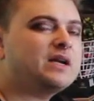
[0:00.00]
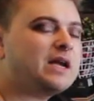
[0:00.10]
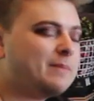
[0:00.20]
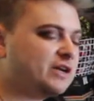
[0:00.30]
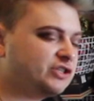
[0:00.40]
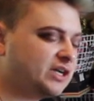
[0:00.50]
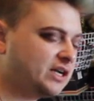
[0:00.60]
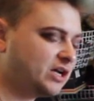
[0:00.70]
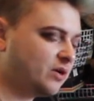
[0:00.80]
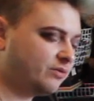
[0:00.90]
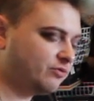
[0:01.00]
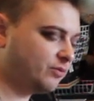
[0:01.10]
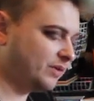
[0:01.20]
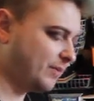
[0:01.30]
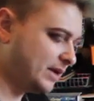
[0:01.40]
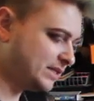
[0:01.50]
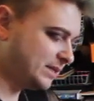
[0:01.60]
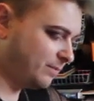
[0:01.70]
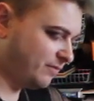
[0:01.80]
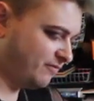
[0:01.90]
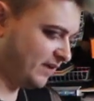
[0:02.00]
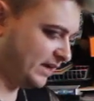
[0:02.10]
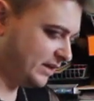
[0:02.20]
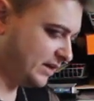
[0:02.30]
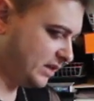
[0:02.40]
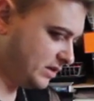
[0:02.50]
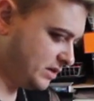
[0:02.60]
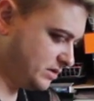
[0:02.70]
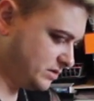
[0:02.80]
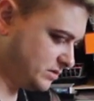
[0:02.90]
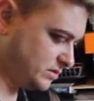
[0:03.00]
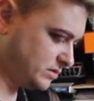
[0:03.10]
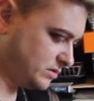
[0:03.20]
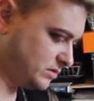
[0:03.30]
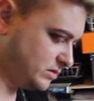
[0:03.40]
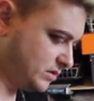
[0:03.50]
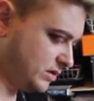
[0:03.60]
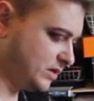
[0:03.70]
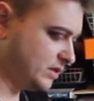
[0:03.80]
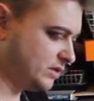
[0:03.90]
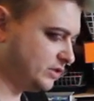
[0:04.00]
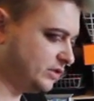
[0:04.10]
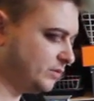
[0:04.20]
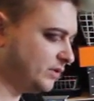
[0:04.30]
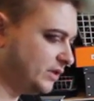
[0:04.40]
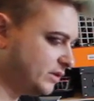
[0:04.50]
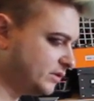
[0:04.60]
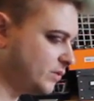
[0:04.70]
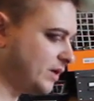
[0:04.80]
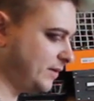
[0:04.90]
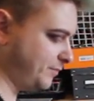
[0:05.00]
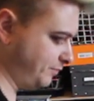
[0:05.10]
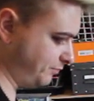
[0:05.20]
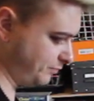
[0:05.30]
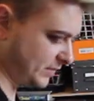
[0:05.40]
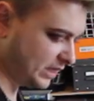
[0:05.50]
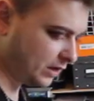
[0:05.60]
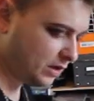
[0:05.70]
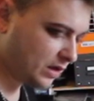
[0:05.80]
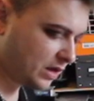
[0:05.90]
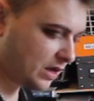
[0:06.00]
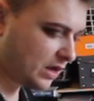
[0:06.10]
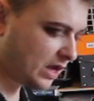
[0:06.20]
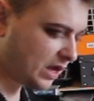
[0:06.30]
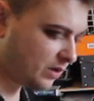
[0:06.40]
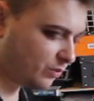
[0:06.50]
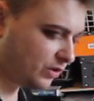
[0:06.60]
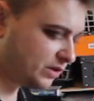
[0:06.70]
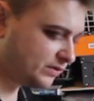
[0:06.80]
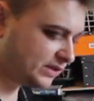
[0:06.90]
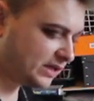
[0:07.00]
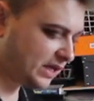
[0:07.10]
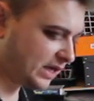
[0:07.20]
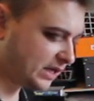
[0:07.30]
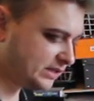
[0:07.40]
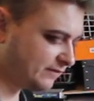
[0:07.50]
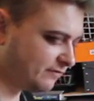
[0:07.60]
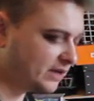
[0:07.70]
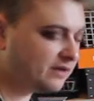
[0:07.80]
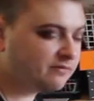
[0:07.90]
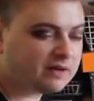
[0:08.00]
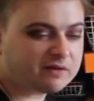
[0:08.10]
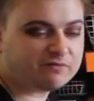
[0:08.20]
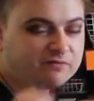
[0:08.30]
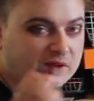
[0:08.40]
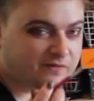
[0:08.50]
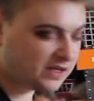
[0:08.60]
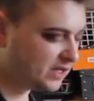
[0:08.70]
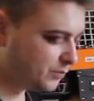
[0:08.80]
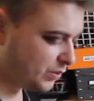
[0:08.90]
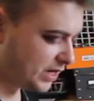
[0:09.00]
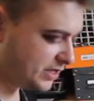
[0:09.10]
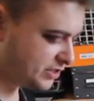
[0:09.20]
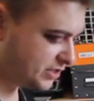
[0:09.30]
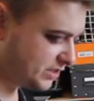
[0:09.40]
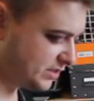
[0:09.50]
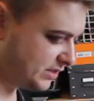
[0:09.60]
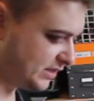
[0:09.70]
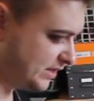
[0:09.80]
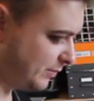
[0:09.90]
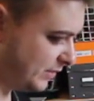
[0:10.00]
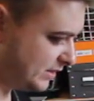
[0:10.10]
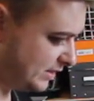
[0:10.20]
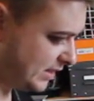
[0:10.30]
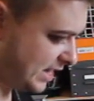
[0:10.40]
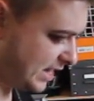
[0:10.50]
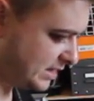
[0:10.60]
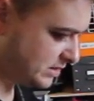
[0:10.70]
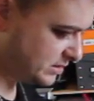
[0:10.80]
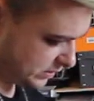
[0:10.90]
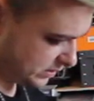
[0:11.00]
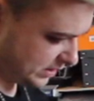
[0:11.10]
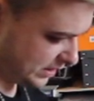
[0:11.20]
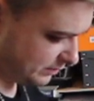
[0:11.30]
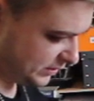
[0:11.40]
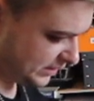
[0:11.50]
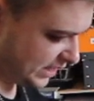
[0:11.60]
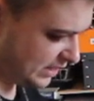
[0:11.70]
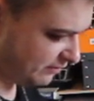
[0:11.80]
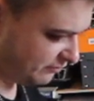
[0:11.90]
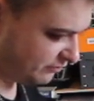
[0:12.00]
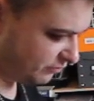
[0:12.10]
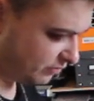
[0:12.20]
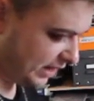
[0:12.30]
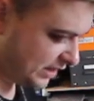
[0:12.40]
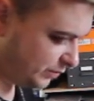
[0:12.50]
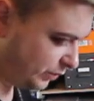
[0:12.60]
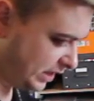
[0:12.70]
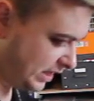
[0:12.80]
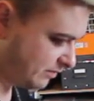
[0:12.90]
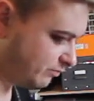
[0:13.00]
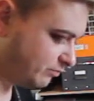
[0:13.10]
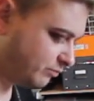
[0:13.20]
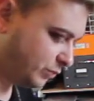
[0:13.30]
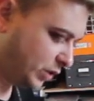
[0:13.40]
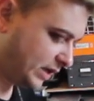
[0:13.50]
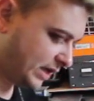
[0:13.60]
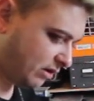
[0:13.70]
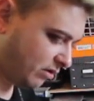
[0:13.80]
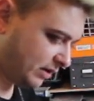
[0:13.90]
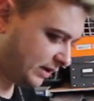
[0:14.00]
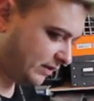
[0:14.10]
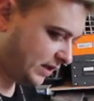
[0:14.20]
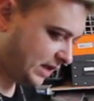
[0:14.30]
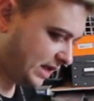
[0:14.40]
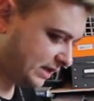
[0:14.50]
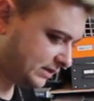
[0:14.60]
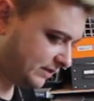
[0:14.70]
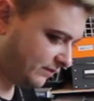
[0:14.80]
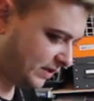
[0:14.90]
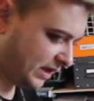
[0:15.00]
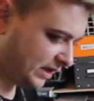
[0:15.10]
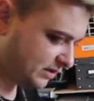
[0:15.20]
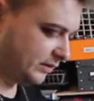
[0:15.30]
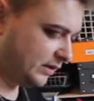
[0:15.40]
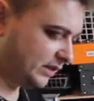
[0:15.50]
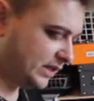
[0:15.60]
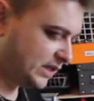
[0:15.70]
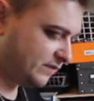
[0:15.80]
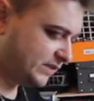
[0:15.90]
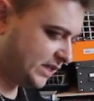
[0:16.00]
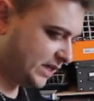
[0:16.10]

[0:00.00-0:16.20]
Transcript: one, I'm actually going to go through with my deep violet color. Just a little squirt. And we're using like a different like fluffy brush to dip into that. And I'm just kind of randomly putting it on the ends of the, the leaves